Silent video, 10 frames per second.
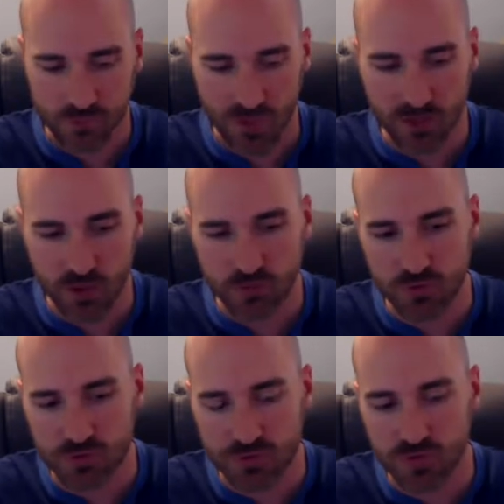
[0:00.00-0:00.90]
I know if you
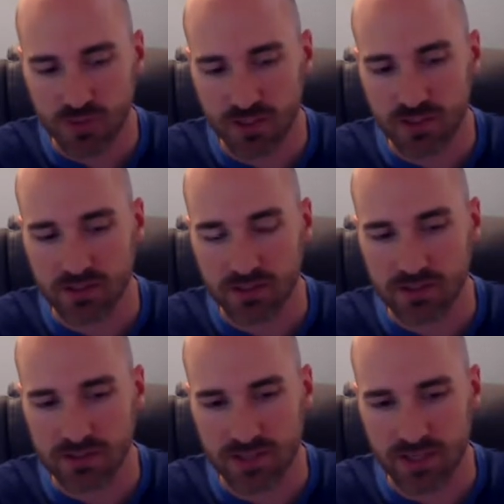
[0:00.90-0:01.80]
use Google
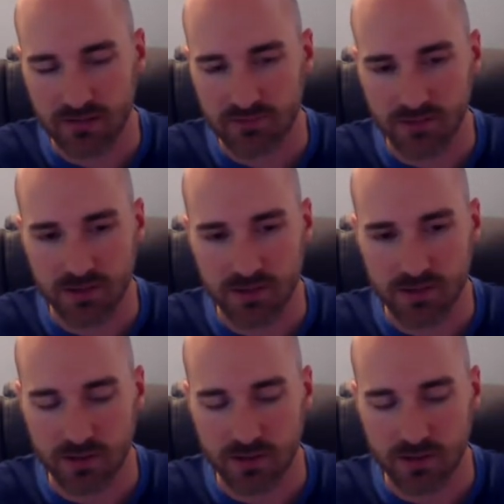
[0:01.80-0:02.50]
Analytics, they have a